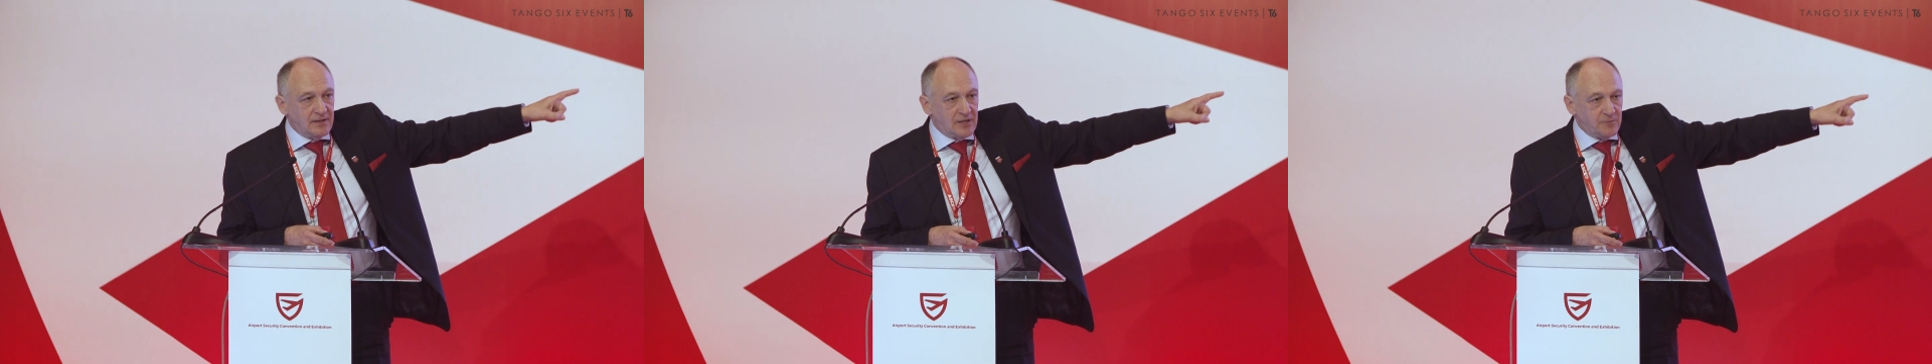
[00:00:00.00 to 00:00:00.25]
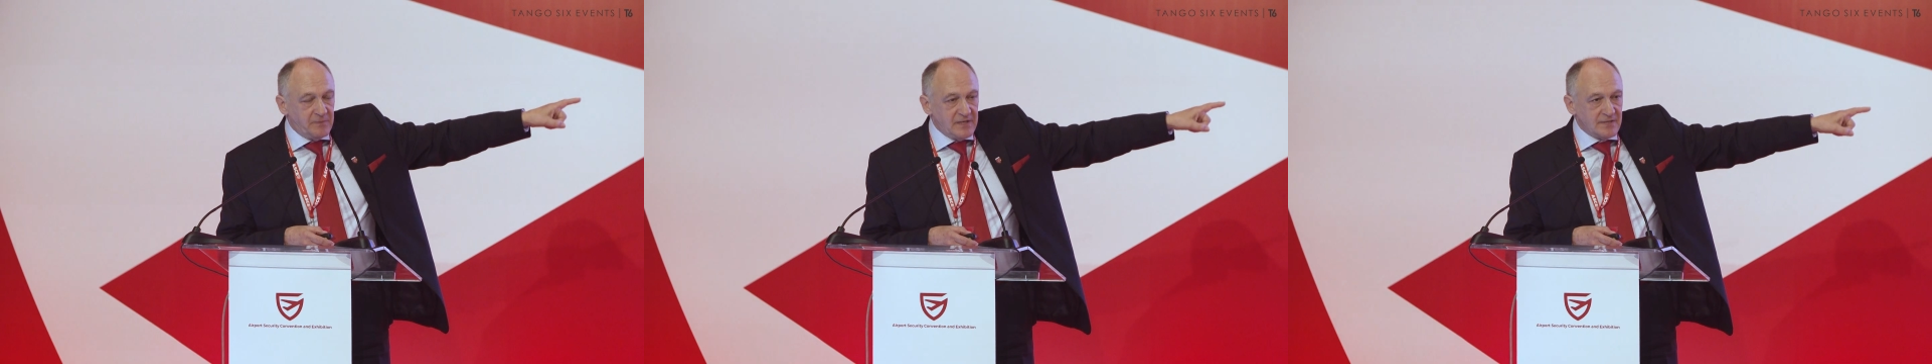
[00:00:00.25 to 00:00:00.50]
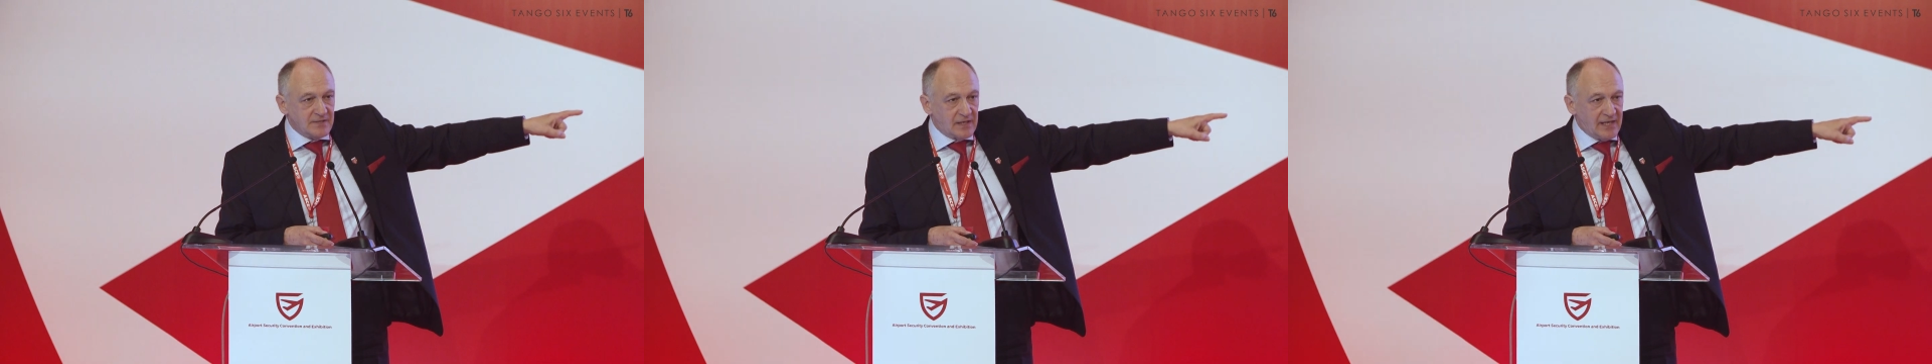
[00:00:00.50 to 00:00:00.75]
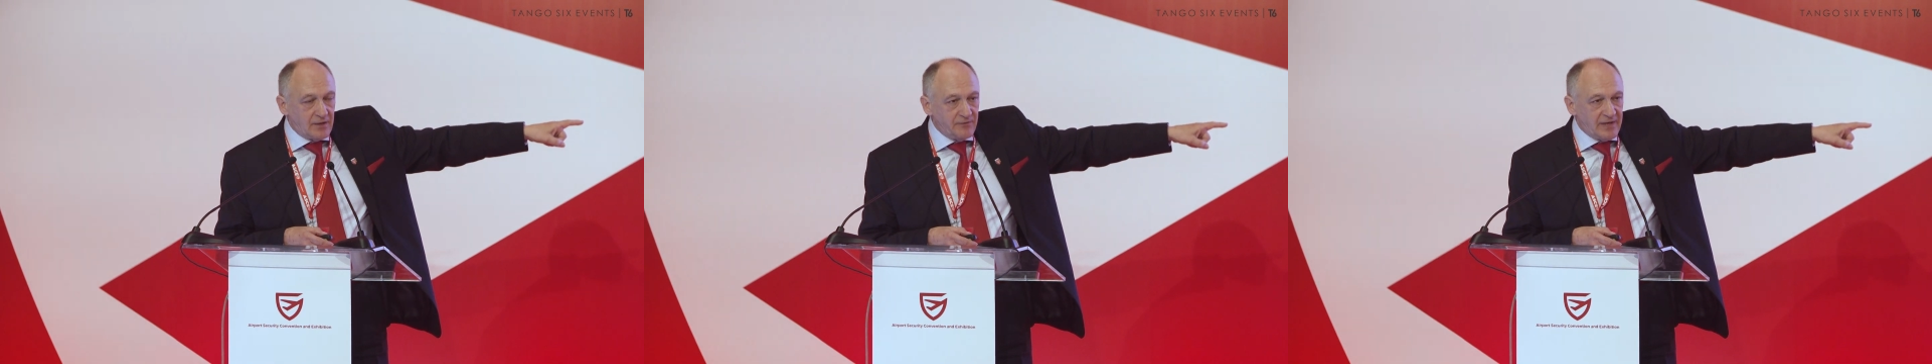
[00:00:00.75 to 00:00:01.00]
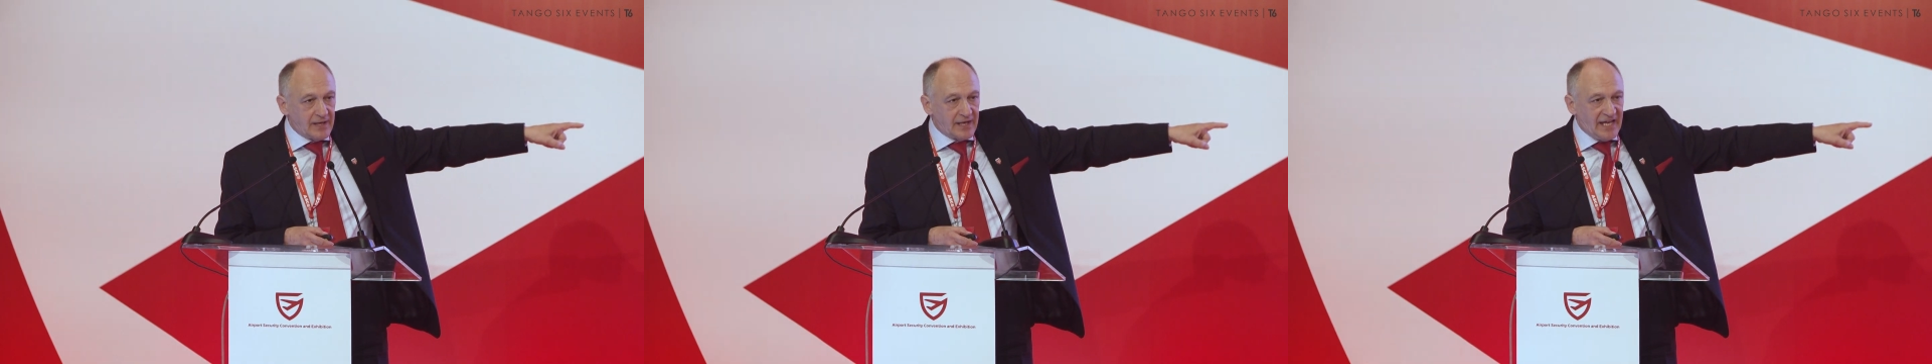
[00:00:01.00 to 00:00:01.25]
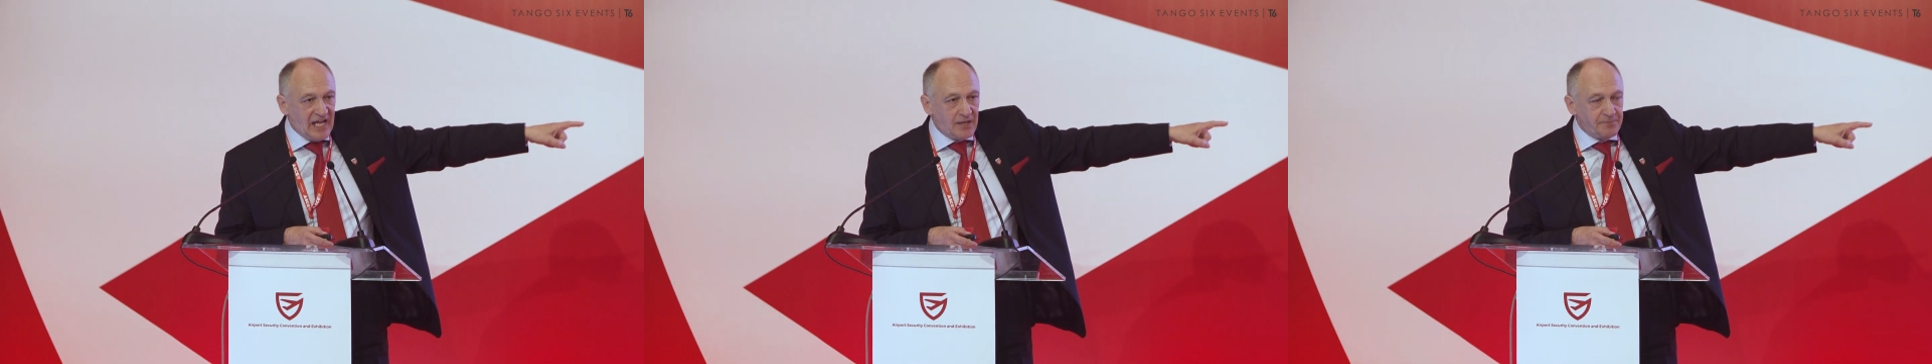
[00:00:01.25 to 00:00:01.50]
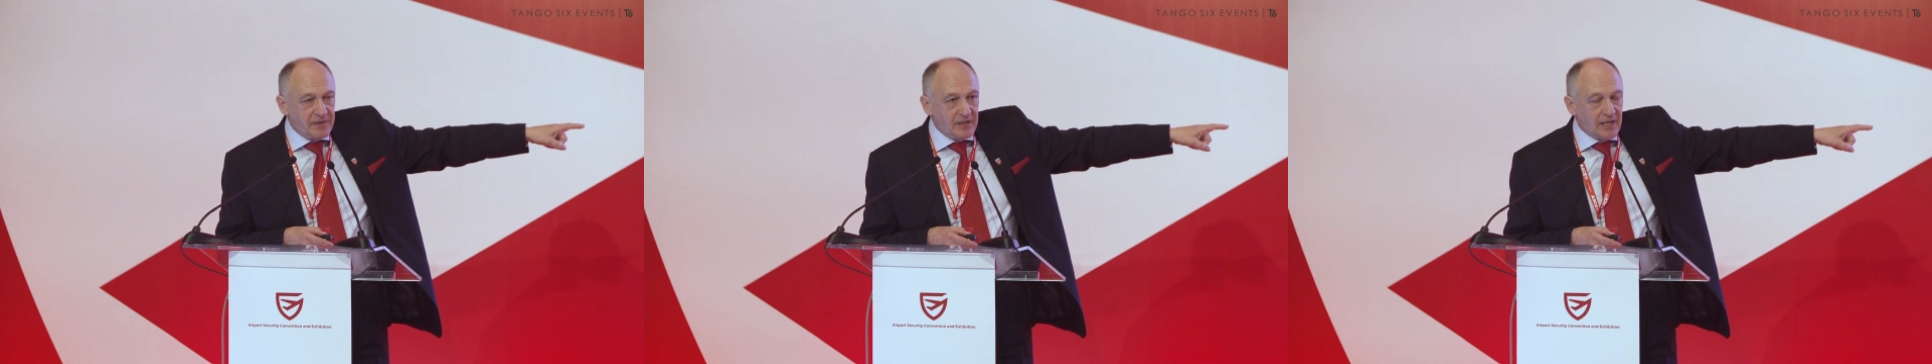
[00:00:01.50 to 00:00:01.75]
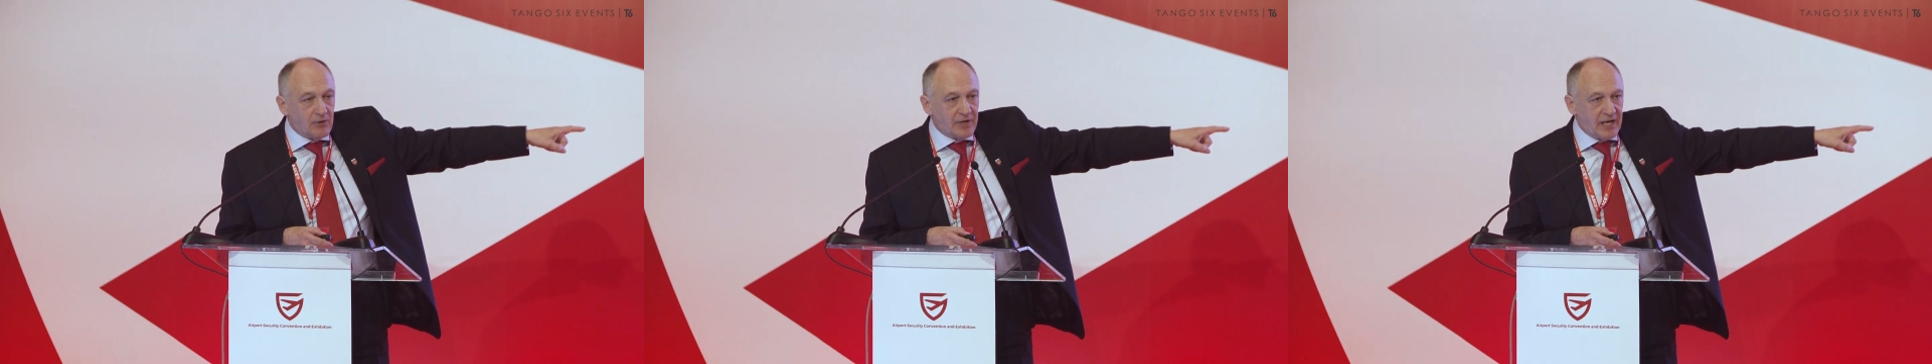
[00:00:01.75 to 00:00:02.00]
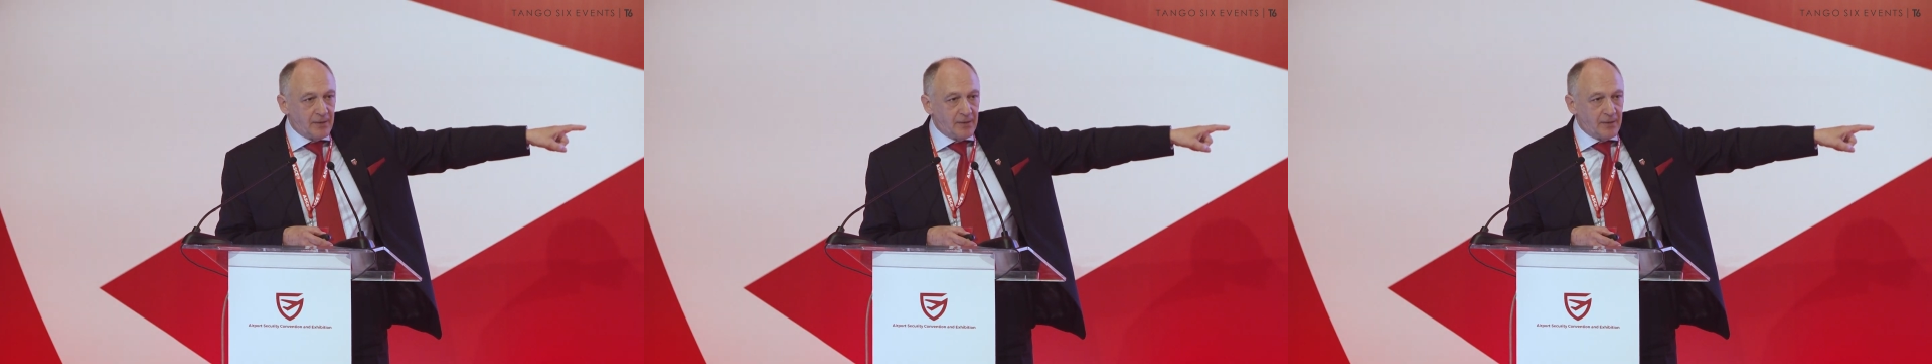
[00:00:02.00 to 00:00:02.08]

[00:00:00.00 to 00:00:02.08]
That means, again, we are helping our